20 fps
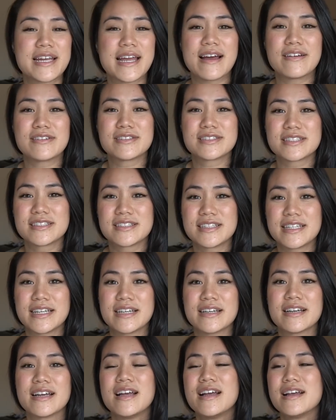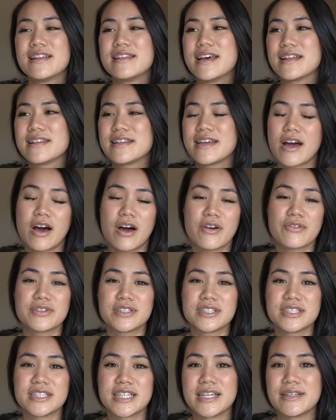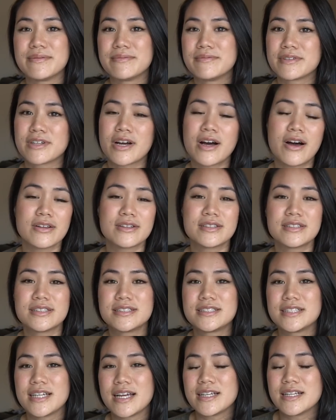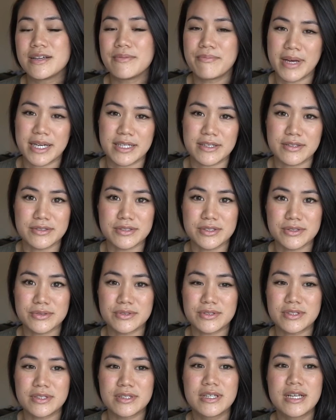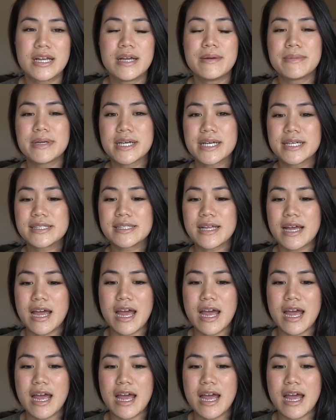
counseling that they offered in college and in medical school because